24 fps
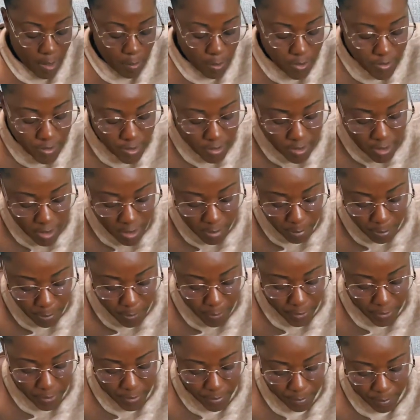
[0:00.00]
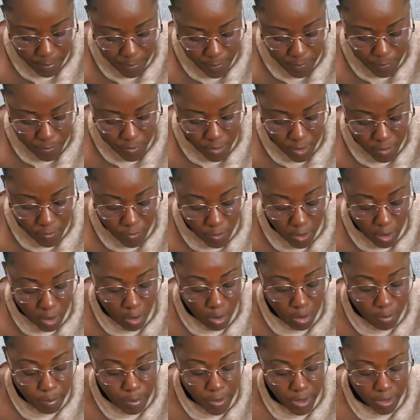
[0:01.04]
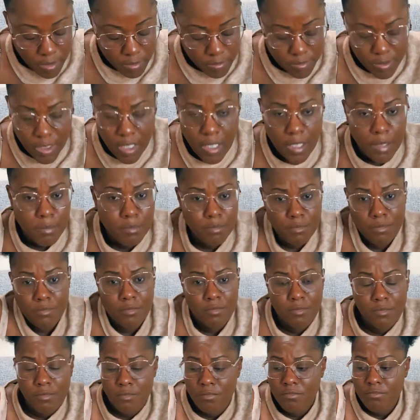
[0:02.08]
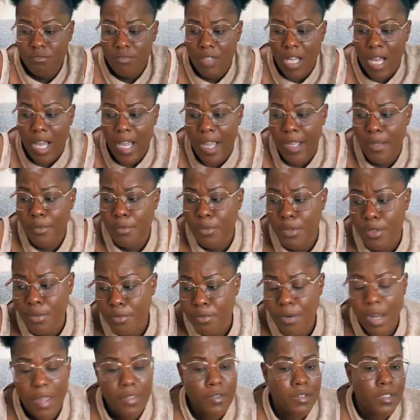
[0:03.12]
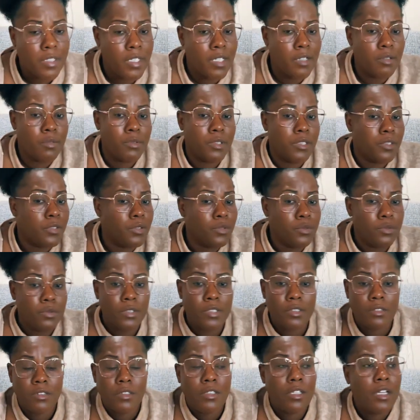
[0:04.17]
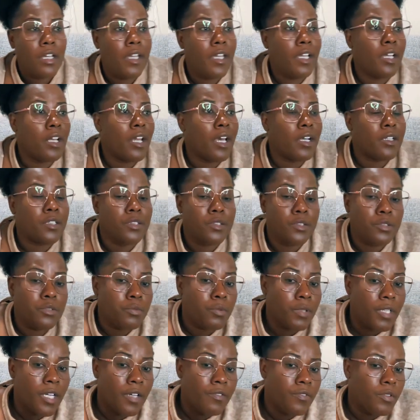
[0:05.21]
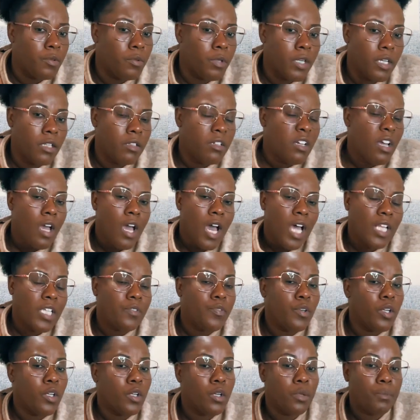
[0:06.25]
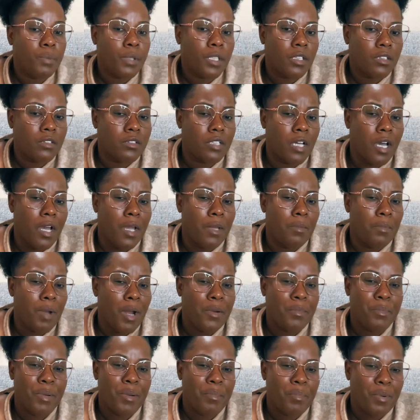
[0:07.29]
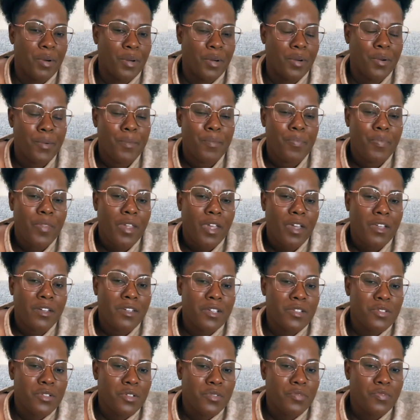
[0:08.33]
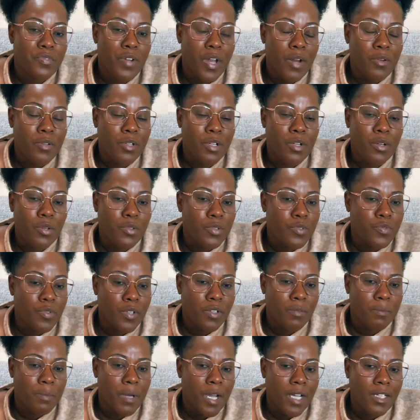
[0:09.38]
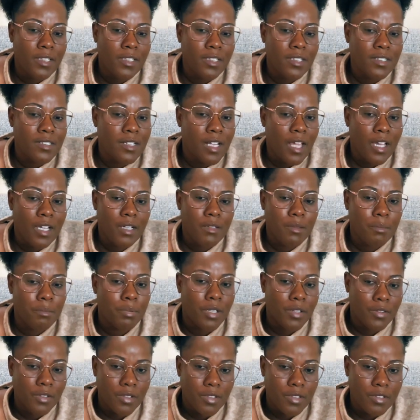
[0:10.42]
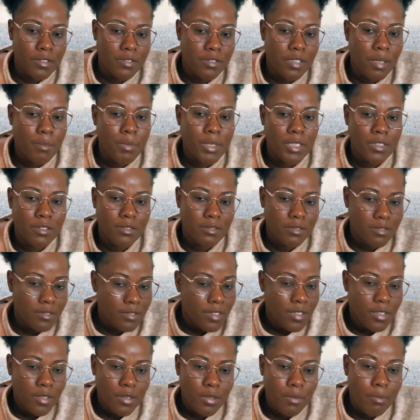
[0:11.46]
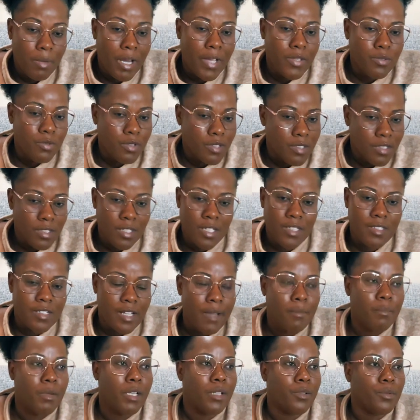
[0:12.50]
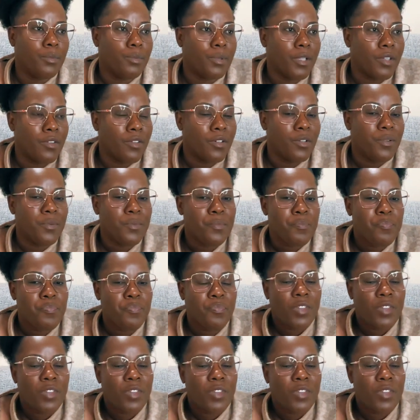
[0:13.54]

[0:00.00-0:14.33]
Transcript: I was a tomboy for a long period of time. I would have rather dealt with a dude hang like a dude, whatever. Where I think for a long period of time, I remember there's a very close friend of mine. He's like a brother. I mean, you might as well say that's like my little brother.